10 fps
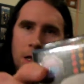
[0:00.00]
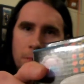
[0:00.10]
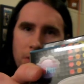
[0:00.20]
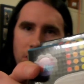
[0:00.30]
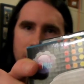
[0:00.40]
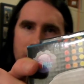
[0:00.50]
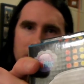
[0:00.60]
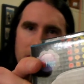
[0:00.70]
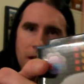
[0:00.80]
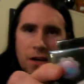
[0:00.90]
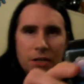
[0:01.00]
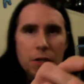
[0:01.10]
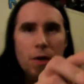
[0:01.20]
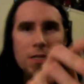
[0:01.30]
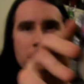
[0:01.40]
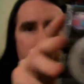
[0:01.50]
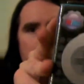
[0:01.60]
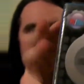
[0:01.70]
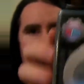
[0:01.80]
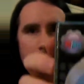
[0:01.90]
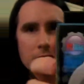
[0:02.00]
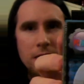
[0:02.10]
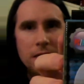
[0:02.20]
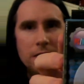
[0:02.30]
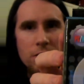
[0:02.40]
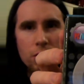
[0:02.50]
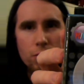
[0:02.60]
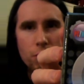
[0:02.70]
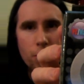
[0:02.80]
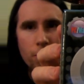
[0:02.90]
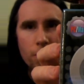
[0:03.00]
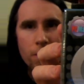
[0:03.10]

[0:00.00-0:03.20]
But look at this. I got a USB SNES controller